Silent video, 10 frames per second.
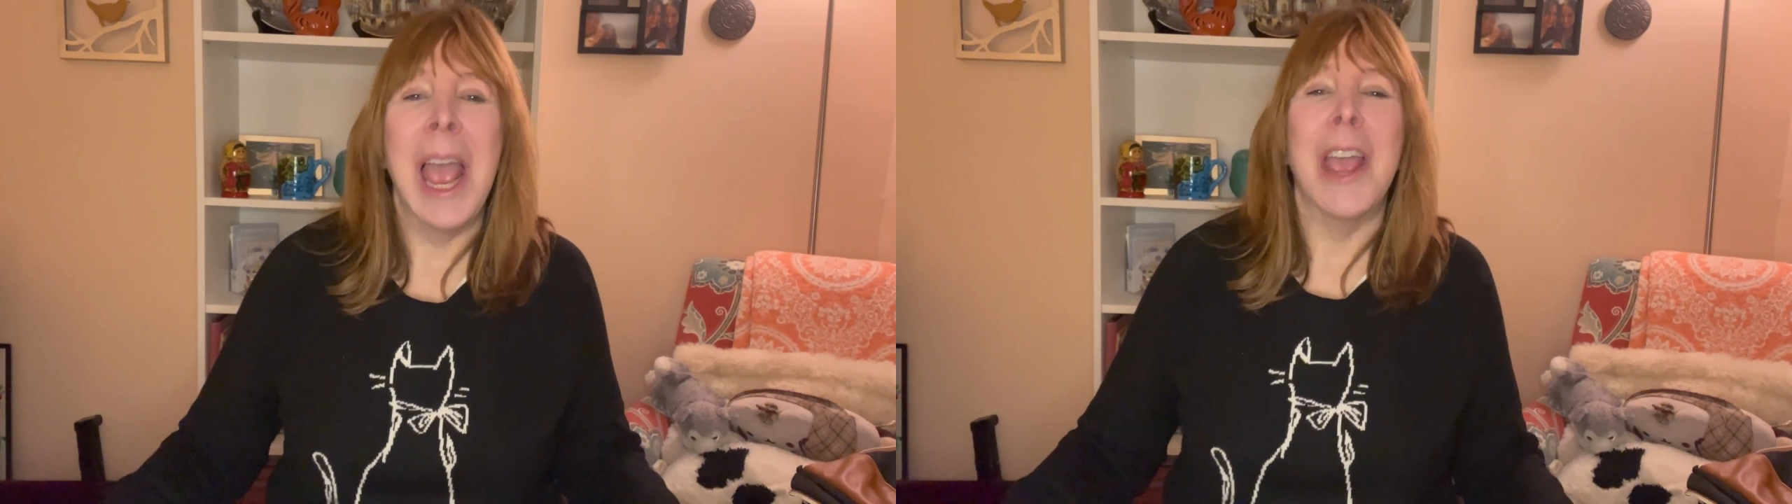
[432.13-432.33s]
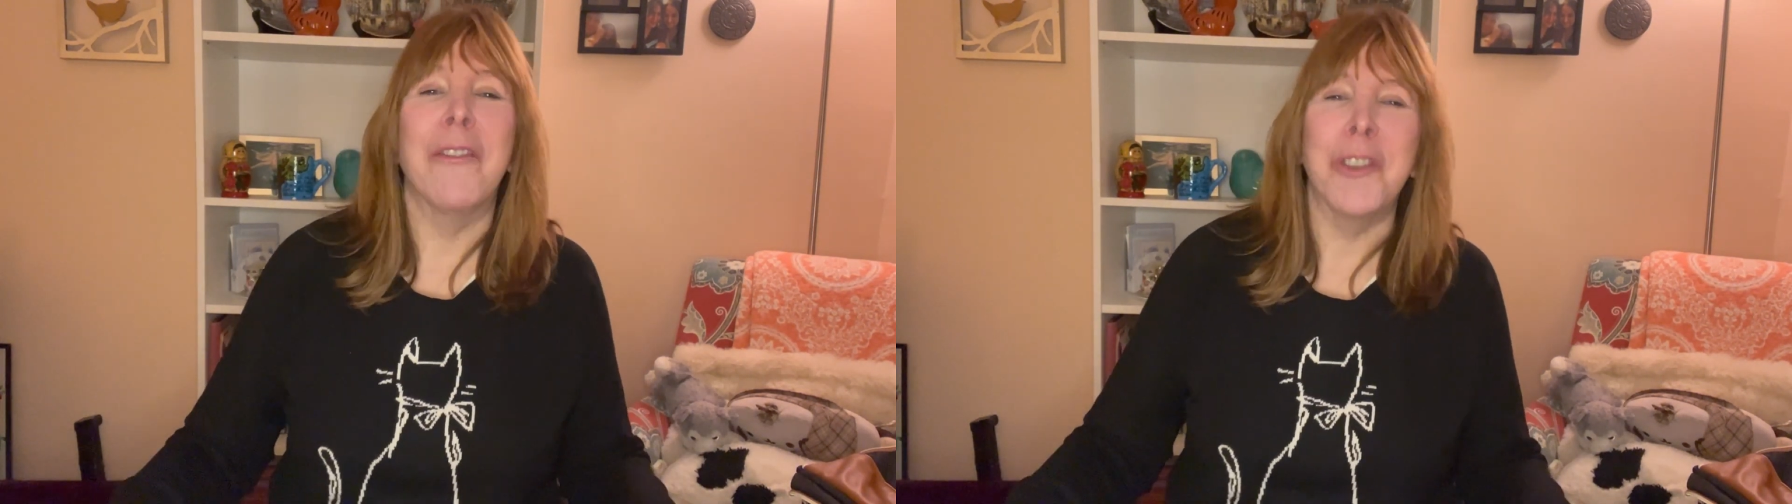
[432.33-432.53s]

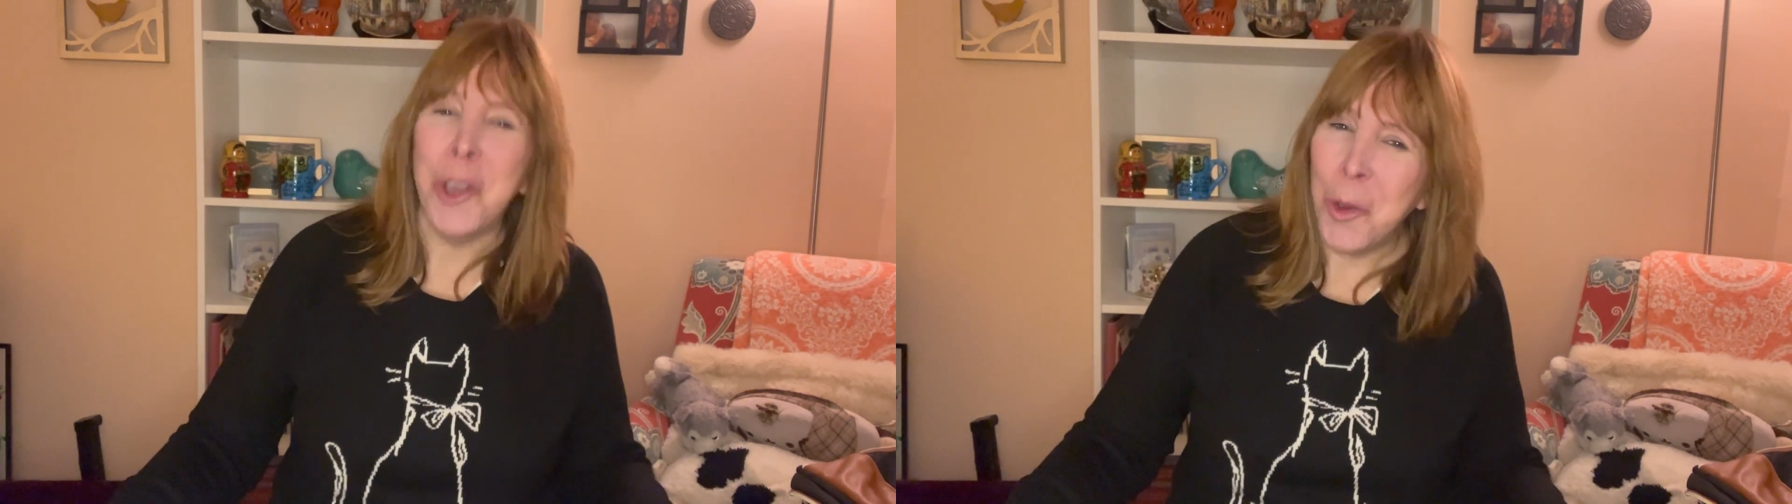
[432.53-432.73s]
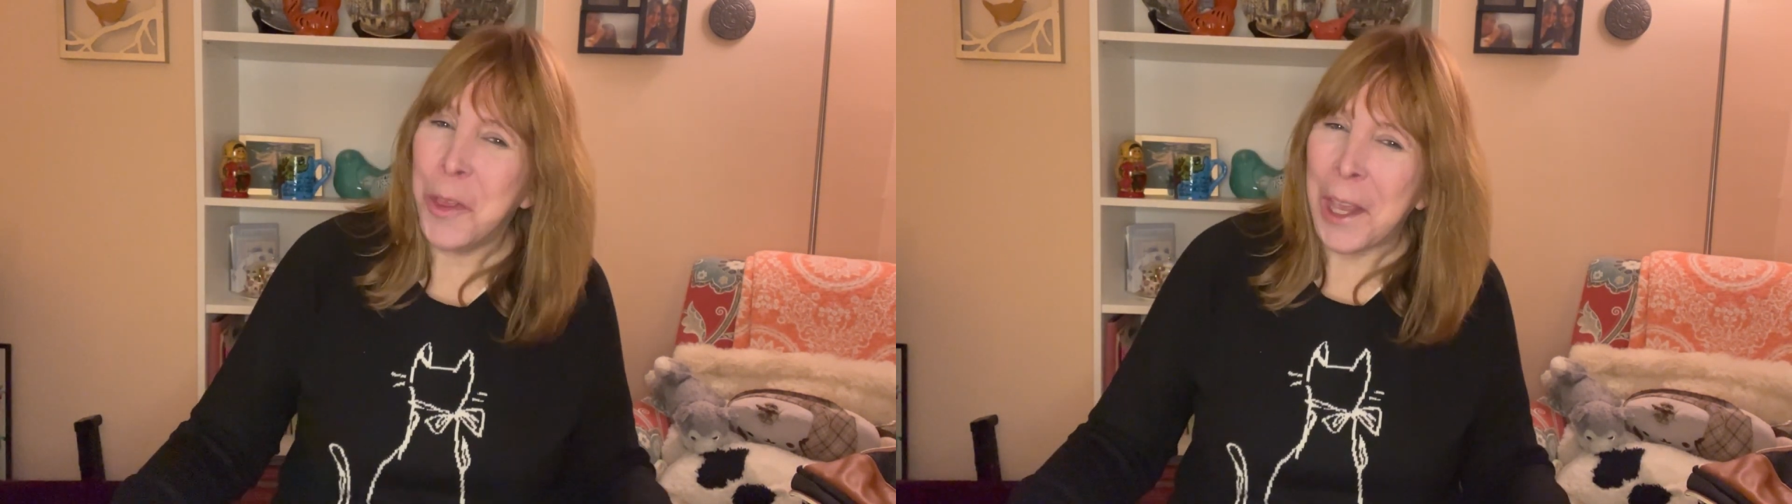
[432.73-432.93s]
If
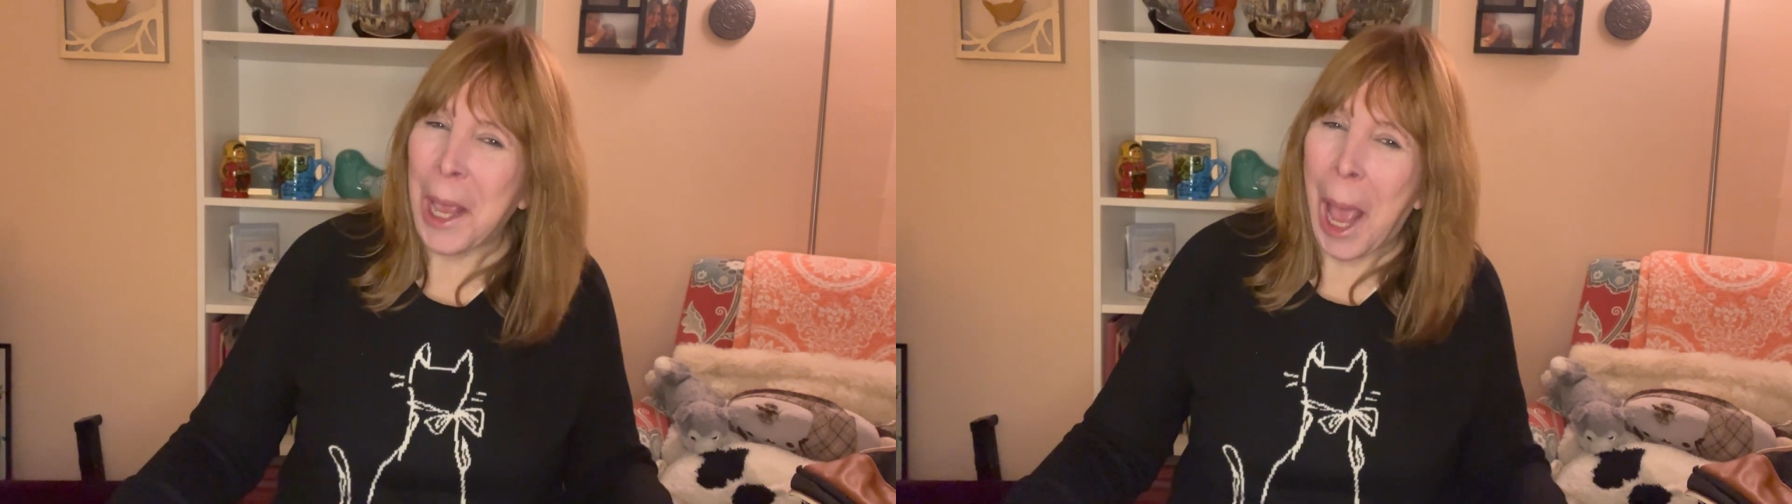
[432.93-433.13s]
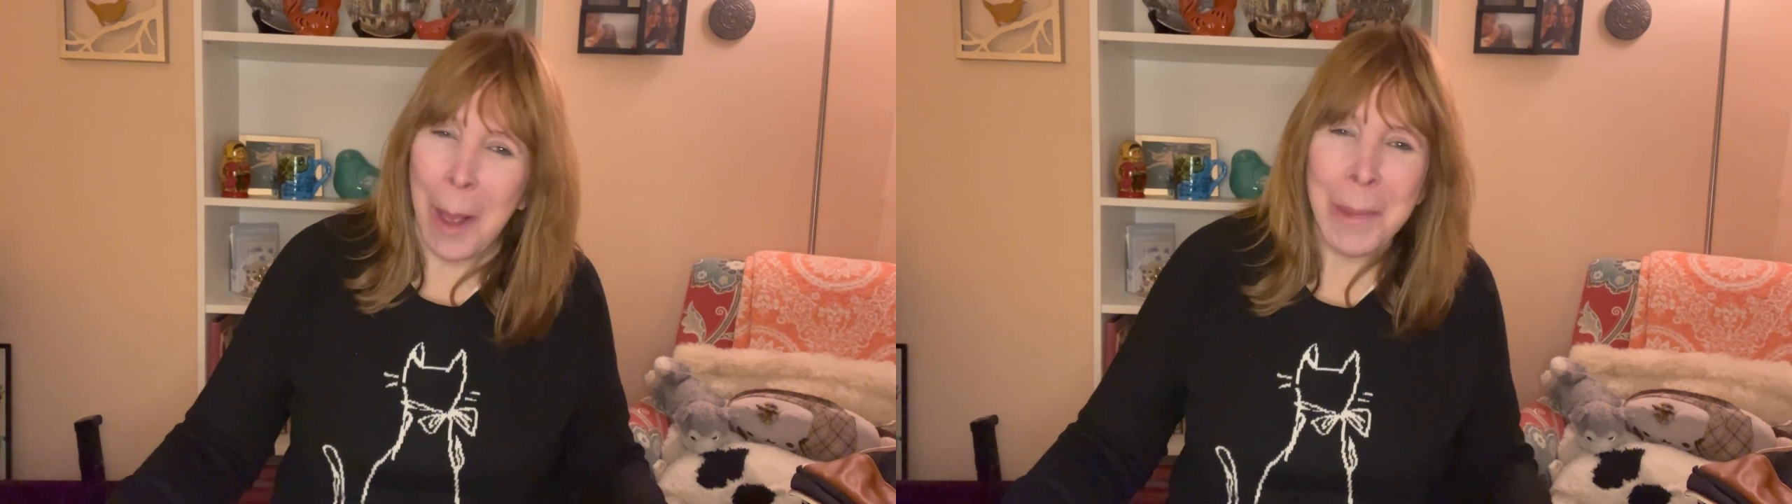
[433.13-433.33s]
you think
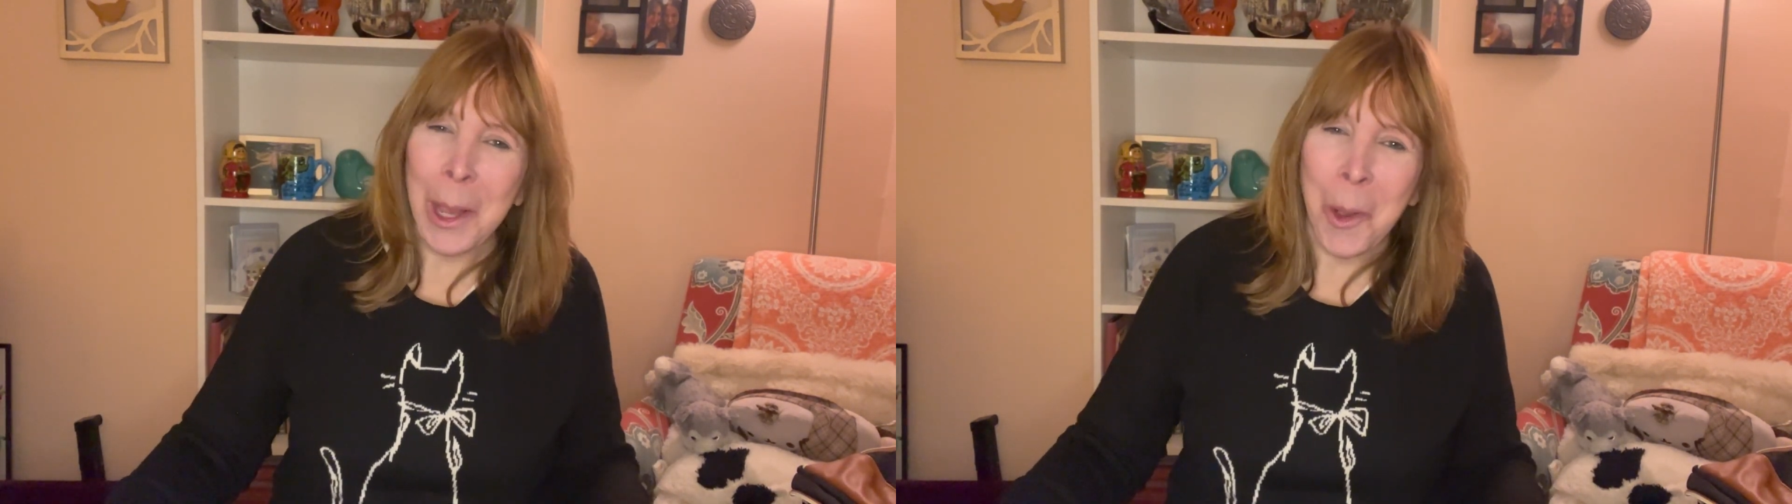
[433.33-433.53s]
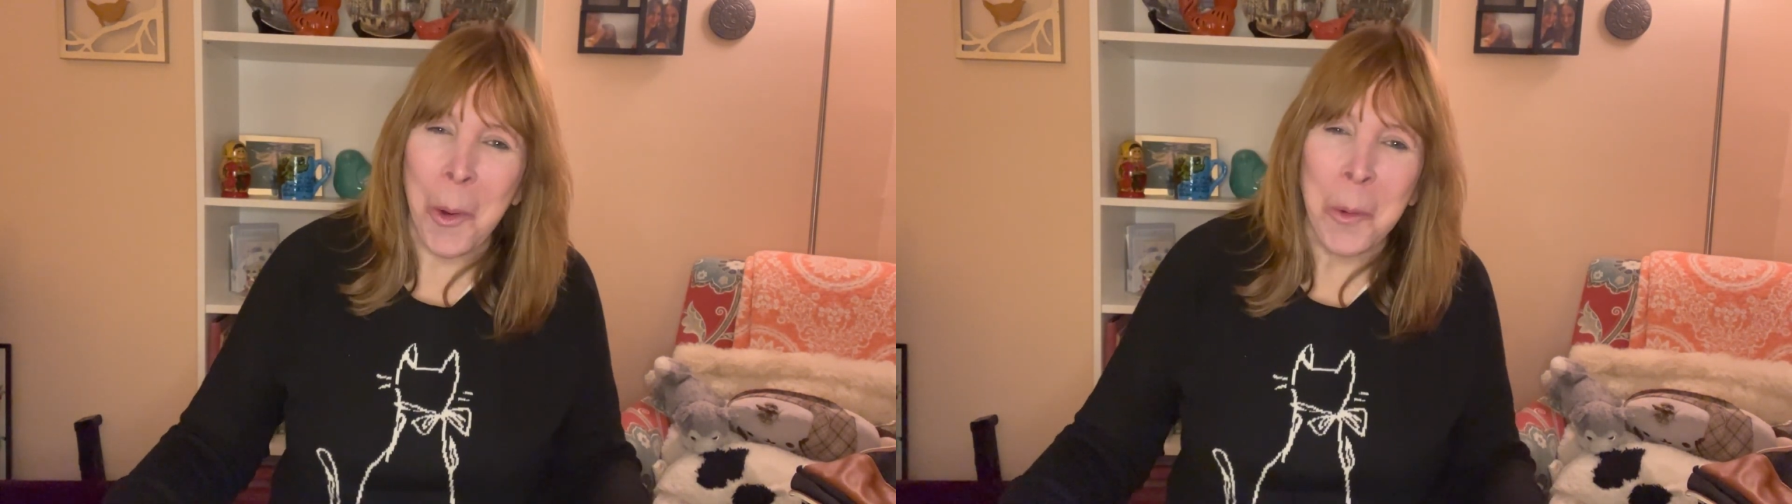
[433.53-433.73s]
I'm not
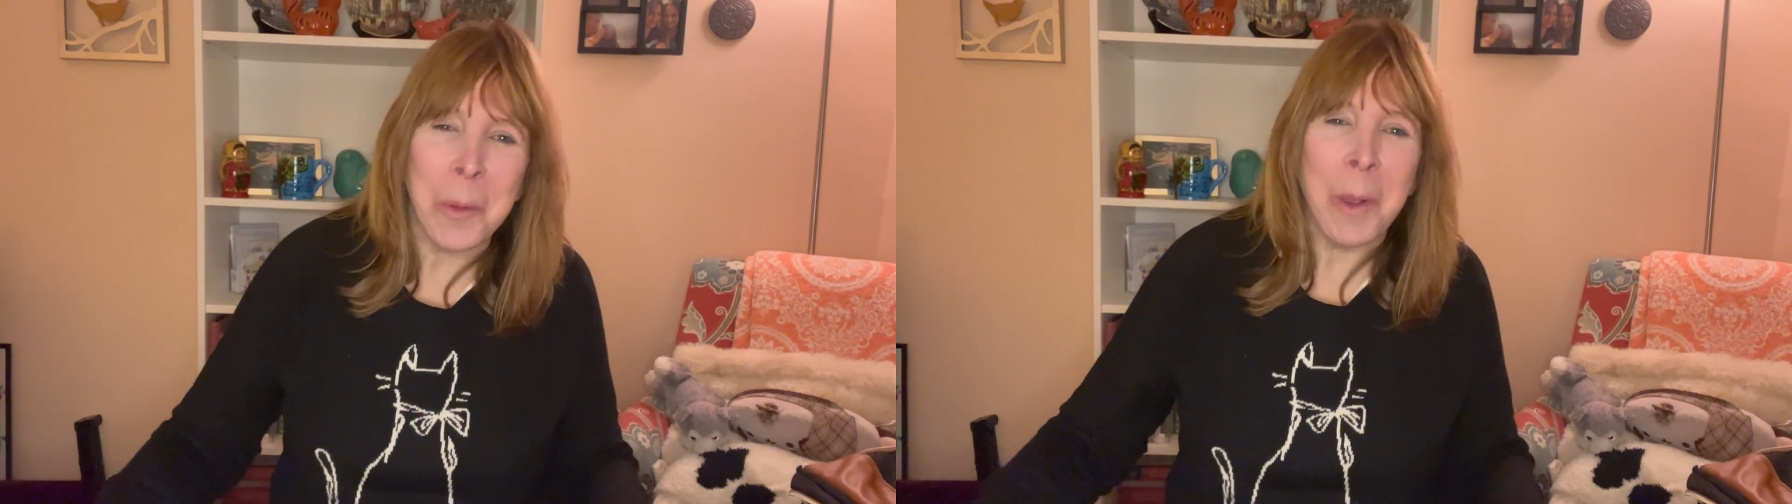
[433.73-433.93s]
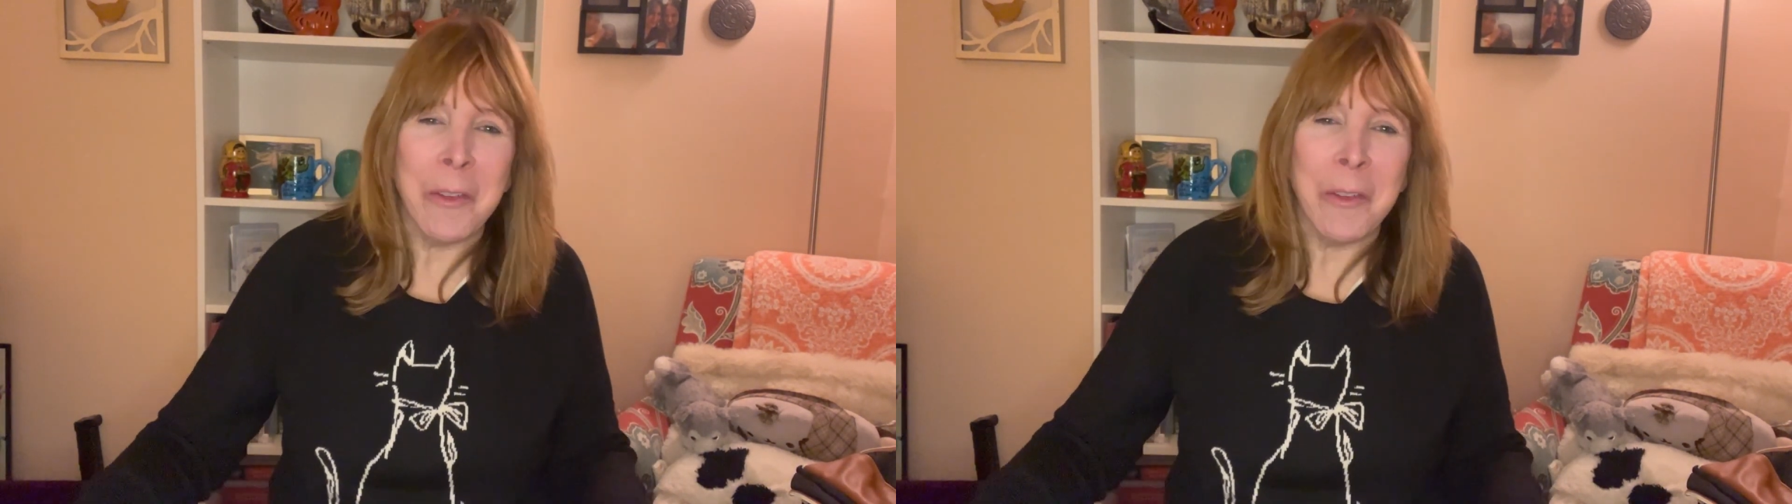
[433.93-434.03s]
going with my